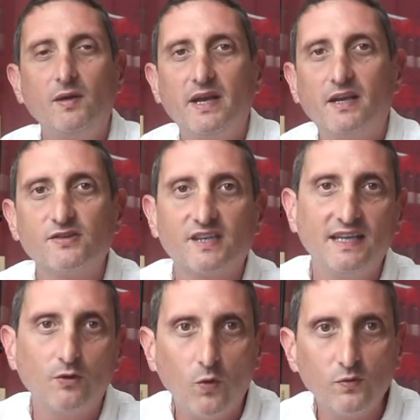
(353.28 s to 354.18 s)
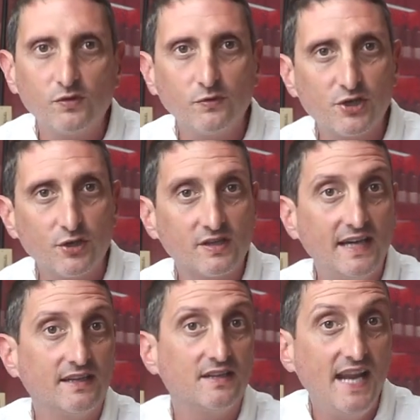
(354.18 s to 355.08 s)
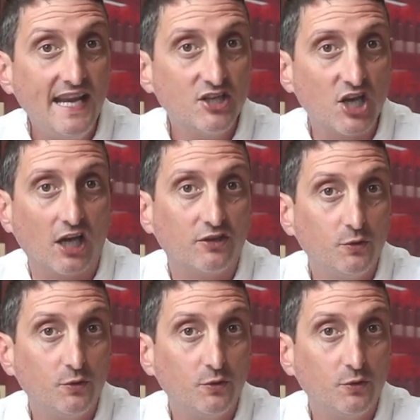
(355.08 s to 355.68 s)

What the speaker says: winemakers can also just let nature